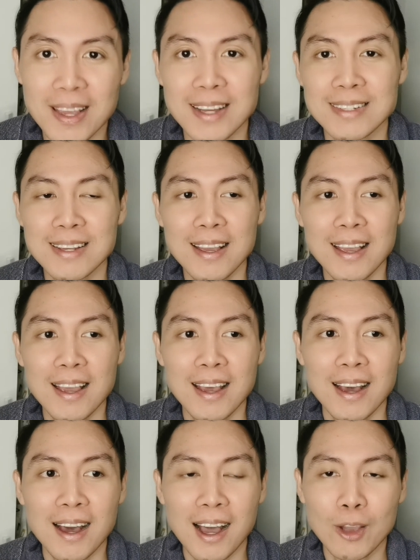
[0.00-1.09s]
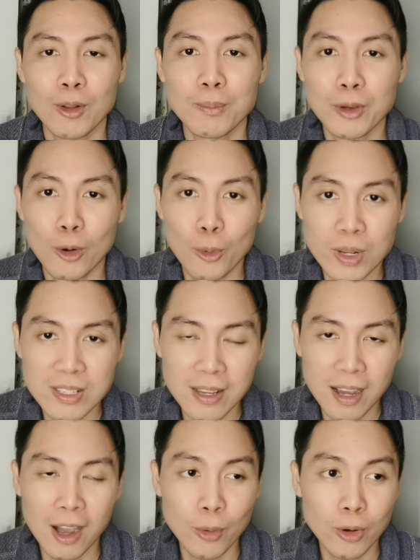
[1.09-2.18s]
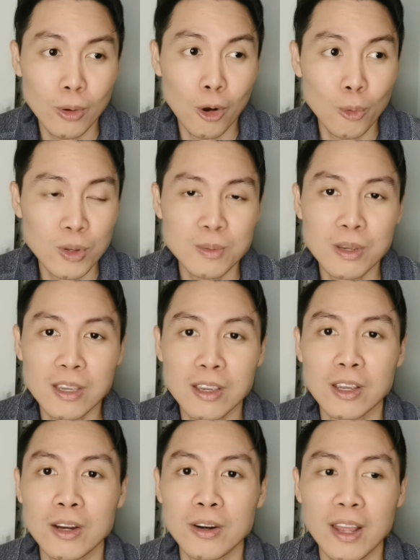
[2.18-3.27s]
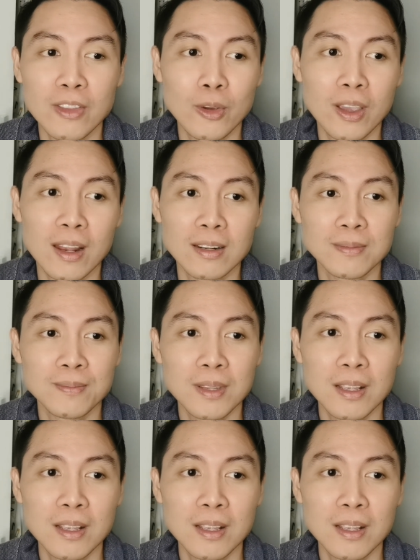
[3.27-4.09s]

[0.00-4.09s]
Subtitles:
That I will always be here, and you can